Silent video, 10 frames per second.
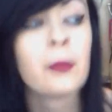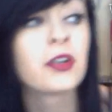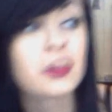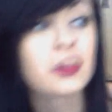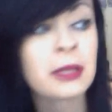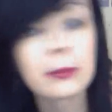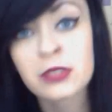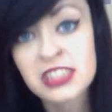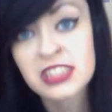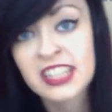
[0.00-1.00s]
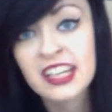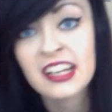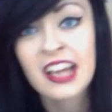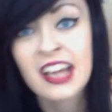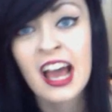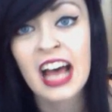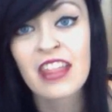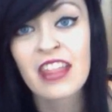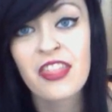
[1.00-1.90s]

but other people see it and